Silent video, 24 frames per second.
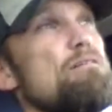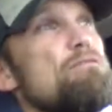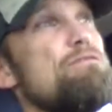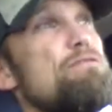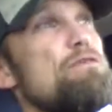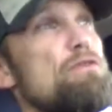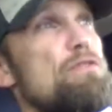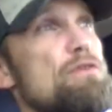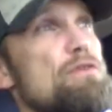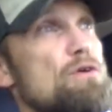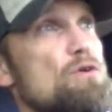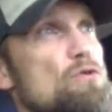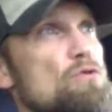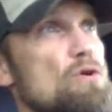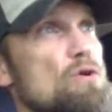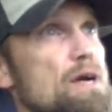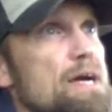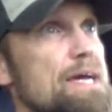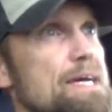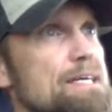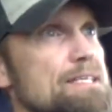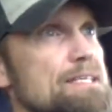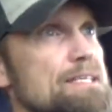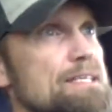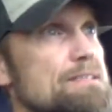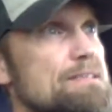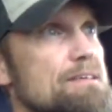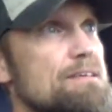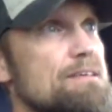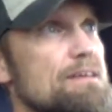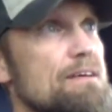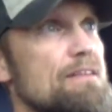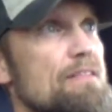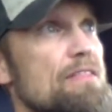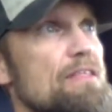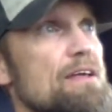for the grace
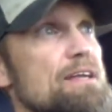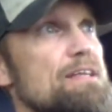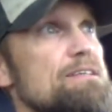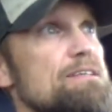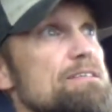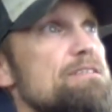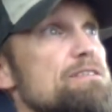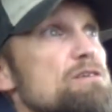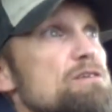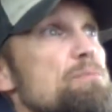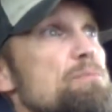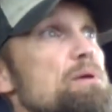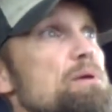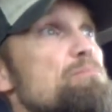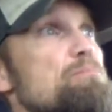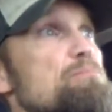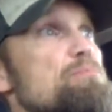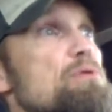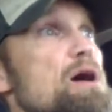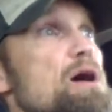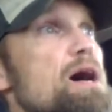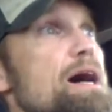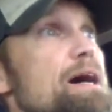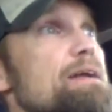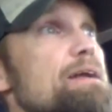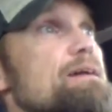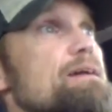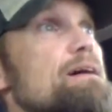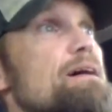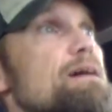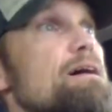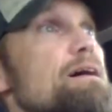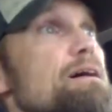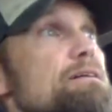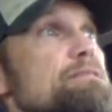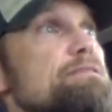that is to be brought
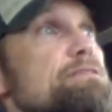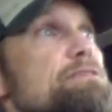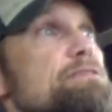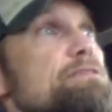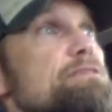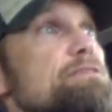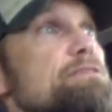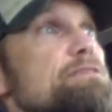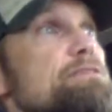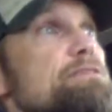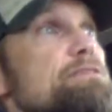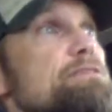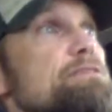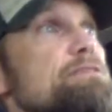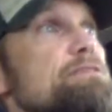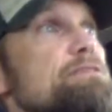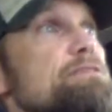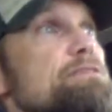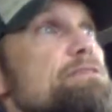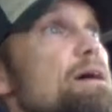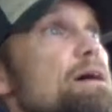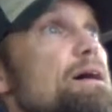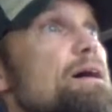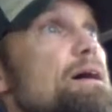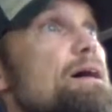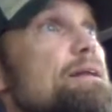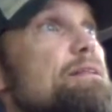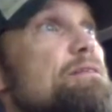unto you